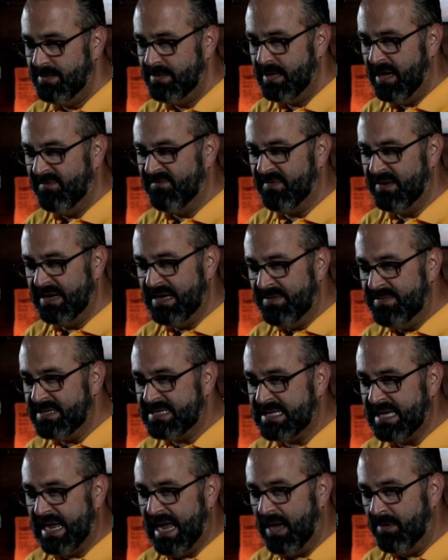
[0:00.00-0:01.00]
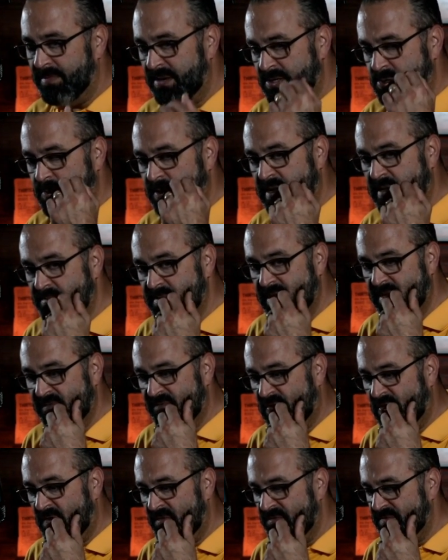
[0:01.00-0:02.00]
of limiting how much we can be
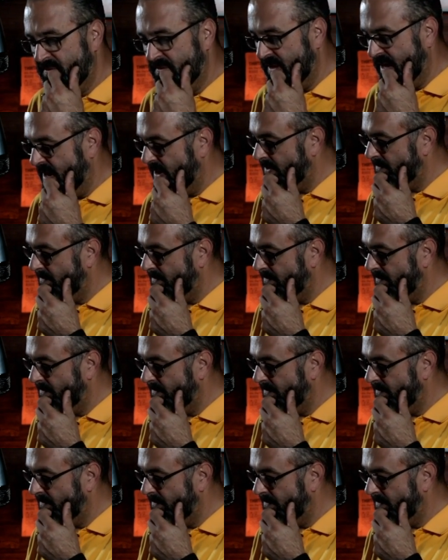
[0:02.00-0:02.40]
involved in there?